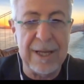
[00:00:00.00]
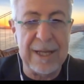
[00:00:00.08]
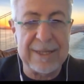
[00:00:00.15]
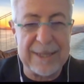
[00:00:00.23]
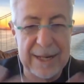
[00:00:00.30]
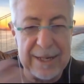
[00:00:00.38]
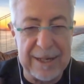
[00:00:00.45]

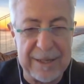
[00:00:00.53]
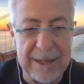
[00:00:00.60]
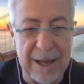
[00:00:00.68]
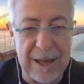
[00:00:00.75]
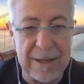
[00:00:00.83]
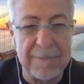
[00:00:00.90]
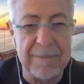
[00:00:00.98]
extended
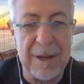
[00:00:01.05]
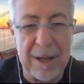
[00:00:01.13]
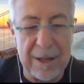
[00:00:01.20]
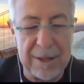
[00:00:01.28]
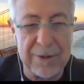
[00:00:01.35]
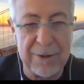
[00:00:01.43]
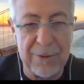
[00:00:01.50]
time
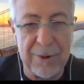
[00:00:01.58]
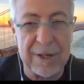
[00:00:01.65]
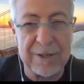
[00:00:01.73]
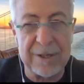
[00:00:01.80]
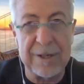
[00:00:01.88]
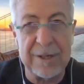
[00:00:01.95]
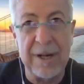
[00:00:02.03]

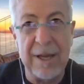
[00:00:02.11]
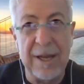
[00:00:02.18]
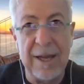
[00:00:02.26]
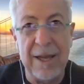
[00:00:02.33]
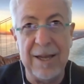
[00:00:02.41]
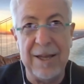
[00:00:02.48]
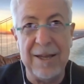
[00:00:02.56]
underwater
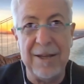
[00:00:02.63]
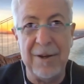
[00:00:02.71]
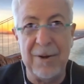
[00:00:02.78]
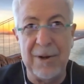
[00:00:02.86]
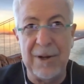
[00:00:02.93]
uh,